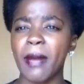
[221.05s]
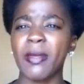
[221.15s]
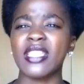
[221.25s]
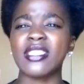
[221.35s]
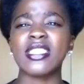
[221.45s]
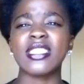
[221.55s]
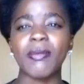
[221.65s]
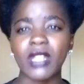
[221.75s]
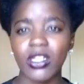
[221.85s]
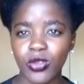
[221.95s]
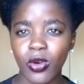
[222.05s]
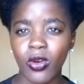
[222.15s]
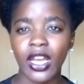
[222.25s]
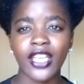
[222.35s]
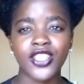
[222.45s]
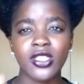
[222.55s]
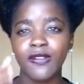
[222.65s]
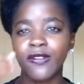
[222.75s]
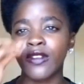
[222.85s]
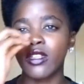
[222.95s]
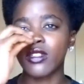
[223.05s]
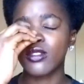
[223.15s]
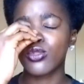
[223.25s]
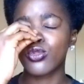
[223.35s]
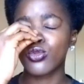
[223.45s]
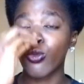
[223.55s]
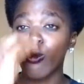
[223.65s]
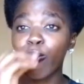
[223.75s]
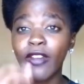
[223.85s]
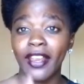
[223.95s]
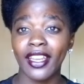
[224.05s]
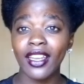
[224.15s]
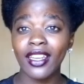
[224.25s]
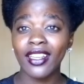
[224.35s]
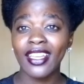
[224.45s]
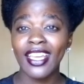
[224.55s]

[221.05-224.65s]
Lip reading: But they say something wrong. I just feel so offended.